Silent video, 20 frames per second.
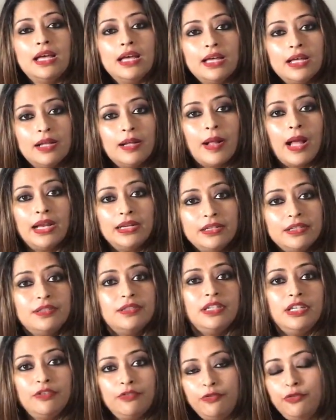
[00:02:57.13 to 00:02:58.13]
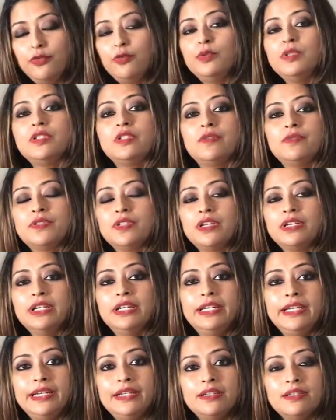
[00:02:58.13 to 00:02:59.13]
under the influence of
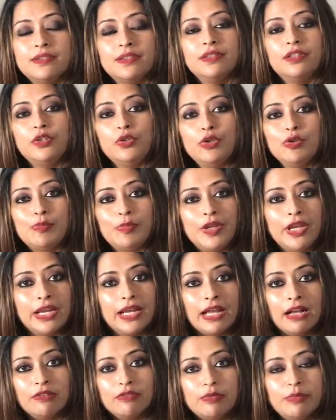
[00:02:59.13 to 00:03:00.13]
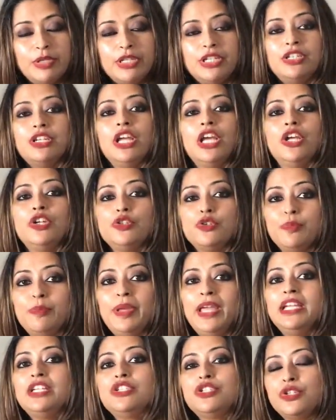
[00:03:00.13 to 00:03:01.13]
certain leaders in the UPA government to
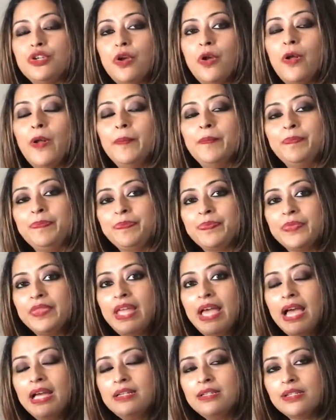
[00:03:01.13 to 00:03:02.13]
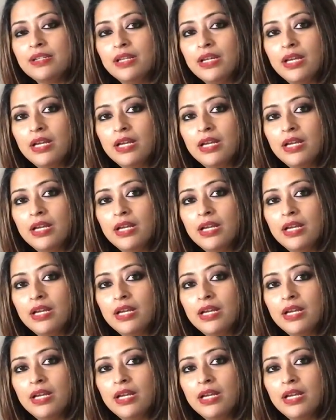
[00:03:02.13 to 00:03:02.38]
make sure that